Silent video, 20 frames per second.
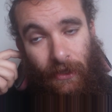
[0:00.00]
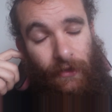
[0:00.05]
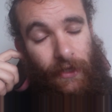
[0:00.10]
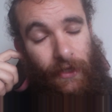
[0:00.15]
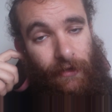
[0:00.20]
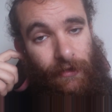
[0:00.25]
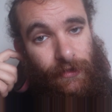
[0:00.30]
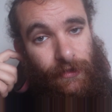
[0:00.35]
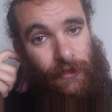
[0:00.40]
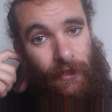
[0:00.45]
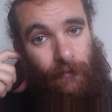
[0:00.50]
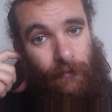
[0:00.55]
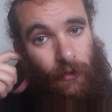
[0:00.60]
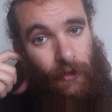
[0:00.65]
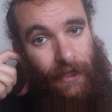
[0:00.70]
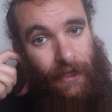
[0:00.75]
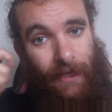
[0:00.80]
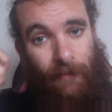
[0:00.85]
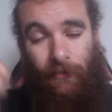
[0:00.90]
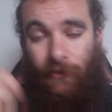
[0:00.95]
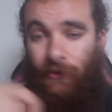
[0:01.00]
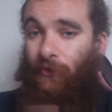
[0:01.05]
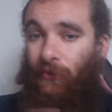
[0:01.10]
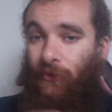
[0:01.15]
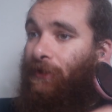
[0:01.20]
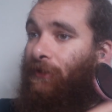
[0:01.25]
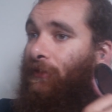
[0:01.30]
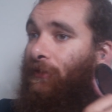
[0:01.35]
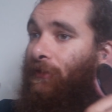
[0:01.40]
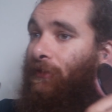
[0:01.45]
there is no more gap
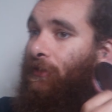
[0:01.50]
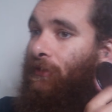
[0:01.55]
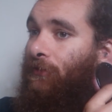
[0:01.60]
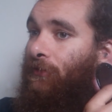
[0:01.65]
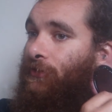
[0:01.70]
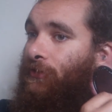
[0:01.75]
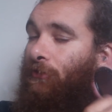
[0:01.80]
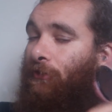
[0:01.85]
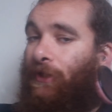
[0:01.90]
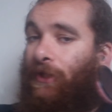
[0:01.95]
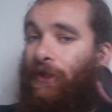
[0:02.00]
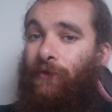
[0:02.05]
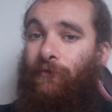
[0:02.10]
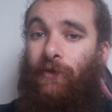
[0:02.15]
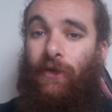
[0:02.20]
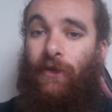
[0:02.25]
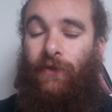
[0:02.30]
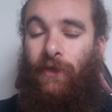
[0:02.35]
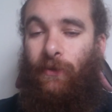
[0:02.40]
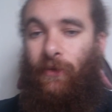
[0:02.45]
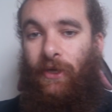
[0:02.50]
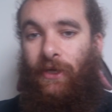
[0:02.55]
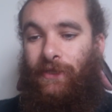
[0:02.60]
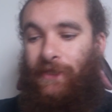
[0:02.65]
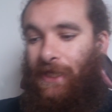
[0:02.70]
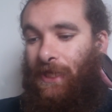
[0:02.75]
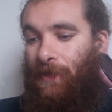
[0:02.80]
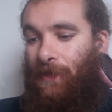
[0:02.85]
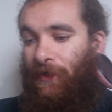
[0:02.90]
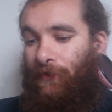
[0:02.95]
between the jewellery, and it roughly works
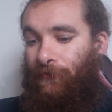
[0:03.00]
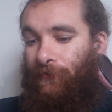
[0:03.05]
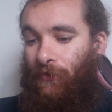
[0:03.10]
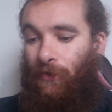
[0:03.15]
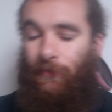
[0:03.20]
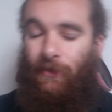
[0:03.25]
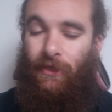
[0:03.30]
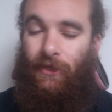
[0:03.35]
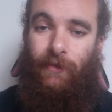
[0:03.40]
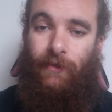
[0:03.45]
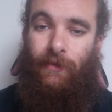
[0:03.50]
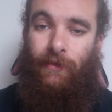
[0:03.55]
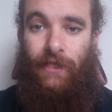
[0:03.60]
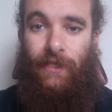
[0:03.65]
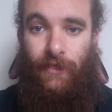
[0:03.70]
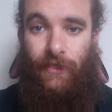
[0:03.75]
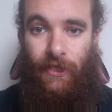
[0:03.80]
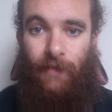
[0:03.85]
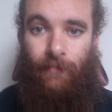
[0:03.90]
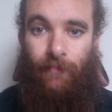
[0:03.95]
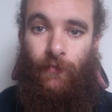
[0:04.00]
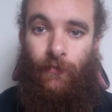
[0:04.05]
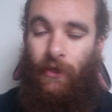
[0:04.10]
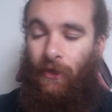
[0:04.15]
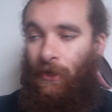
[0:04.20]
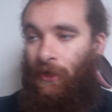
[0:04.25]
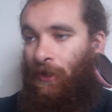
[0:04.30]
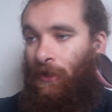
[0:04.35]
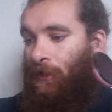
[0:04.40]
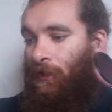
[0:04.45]
out about 4mm each time.
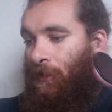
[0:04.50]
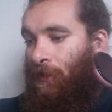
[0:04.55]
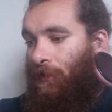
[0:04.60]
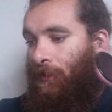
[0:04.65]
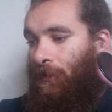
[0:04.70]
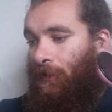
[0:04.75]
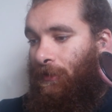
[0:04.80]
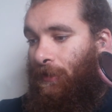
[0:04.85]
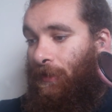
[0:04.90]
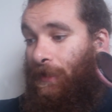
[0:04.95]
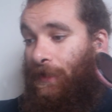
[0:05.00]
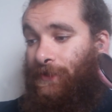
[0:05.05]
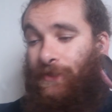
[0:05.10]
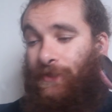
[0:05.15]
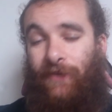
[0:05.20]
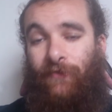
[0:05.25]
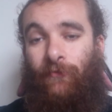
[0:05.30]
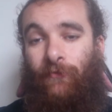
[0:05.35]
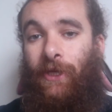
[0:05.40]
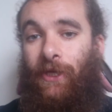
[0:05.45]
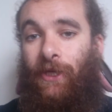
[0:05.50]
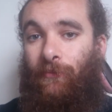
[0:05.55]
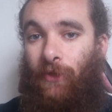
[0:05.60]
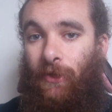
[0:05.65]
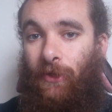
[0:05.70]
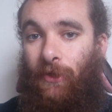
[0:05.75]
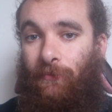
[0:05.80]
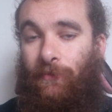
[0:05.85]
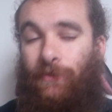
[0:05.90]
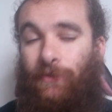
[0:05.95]
And it hasn't given me any
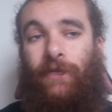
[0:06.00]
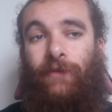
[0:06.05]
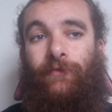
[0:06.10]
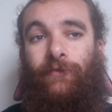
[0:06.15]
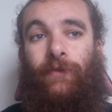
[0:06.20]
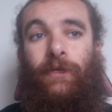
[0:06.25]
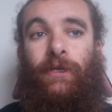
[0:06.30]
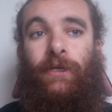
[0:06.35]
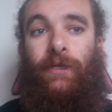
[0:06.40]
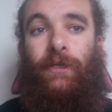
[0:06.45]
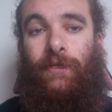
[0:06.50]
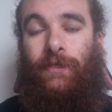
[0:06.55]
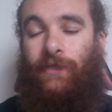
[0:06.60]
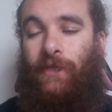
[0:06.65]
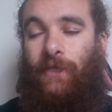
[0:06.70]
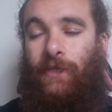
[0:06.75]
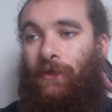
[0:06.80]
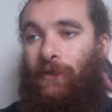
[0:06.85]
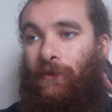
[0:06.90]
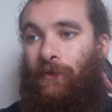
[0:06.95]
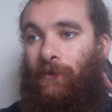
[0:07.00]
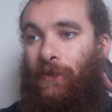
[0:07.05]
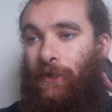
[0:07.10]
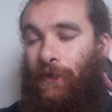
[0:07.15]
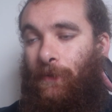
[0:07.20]
problems so far, so